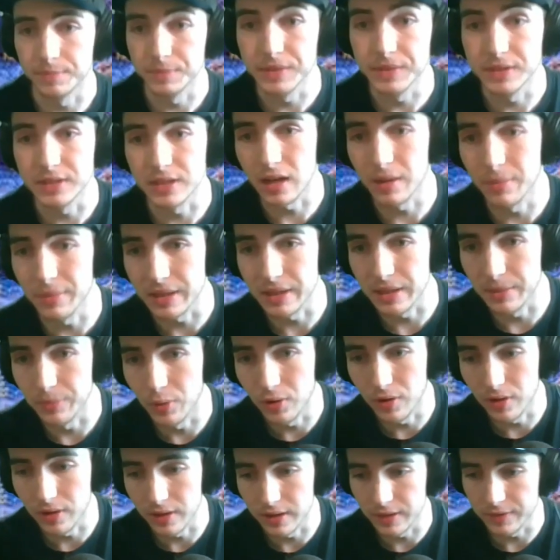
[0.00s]
Sodom and
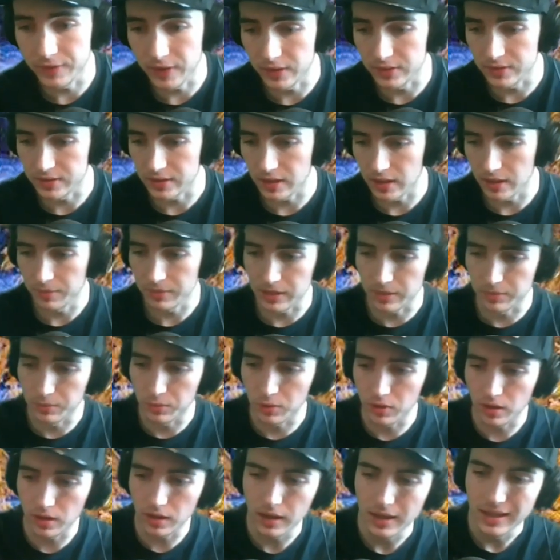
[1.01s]
Gomorrah. He found Sodom and
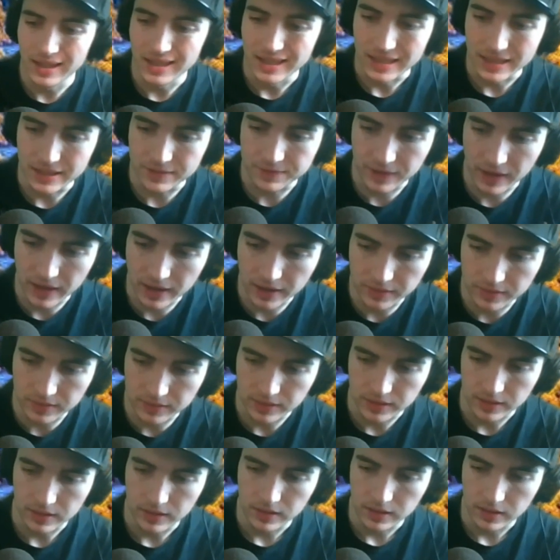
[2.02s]
Gomorrah. He found
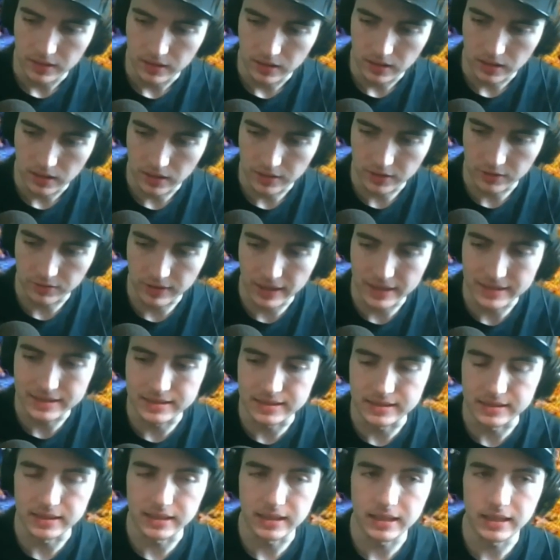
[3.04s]
the Red
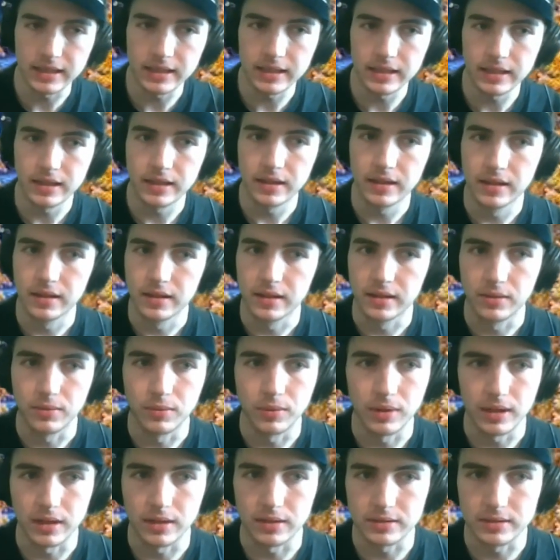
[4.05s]
Sea.
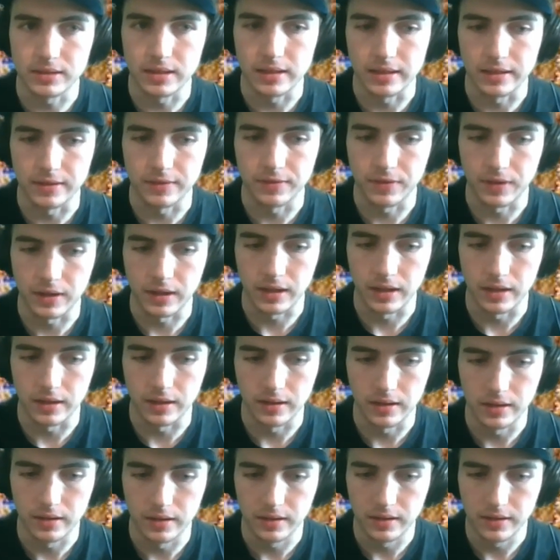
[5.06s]
What else did he find?
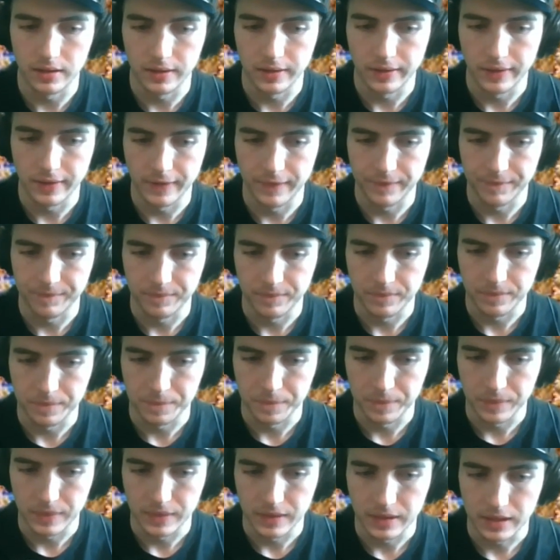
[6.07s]

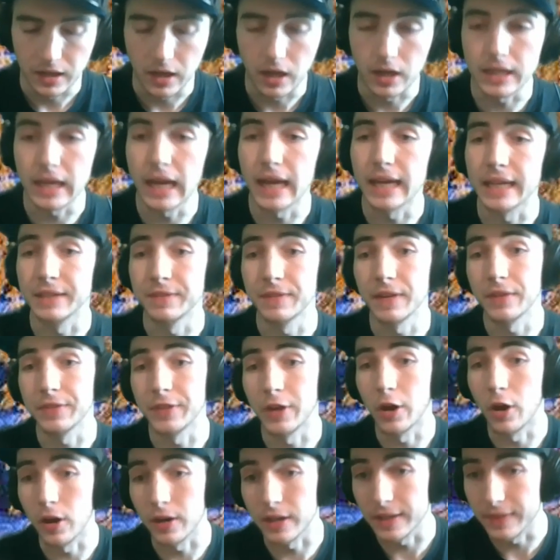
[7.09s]
Oh yeah, he found the
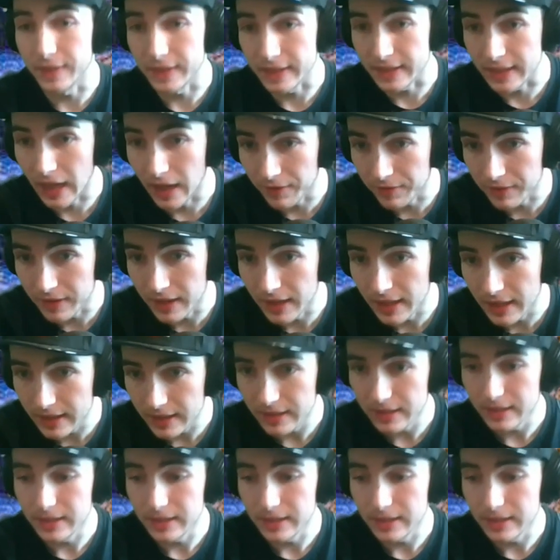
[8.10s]
Ark of the Covenant.